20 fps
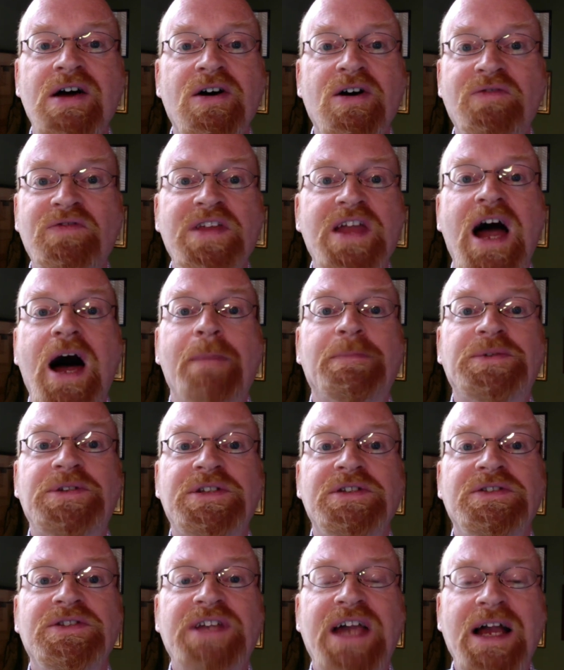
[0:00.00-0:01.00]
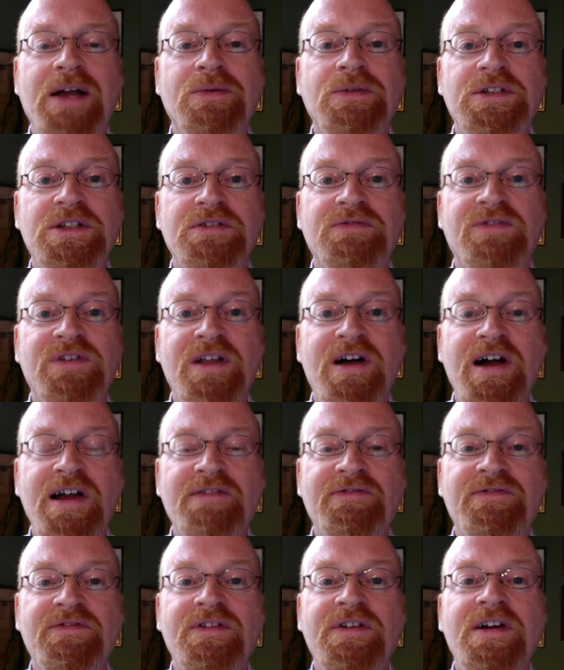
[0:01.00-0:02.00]
of the ups and downs of
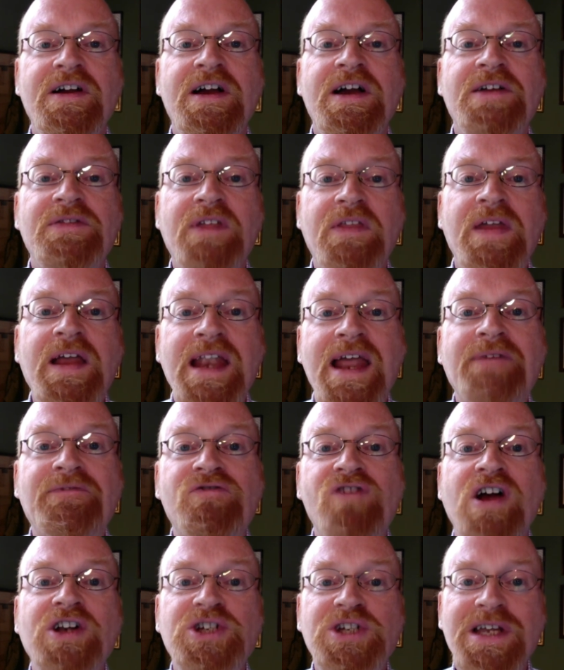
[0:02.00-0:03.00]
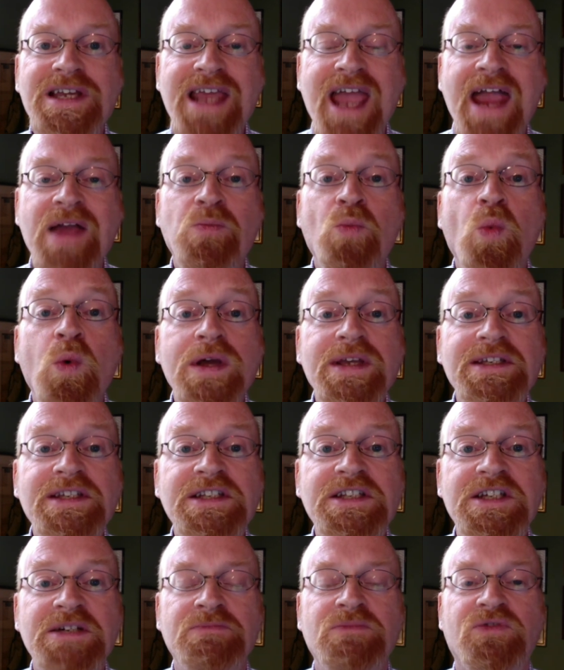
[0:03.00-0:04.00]
life, that they never actually gain
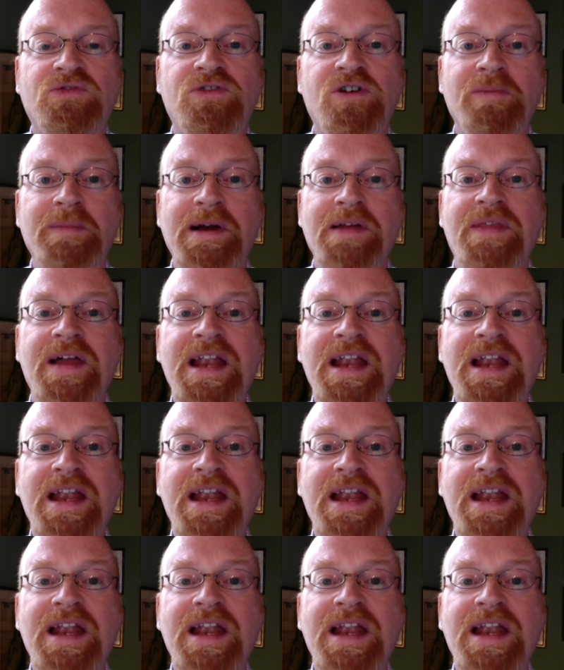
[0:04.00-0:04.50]
wisdom from it.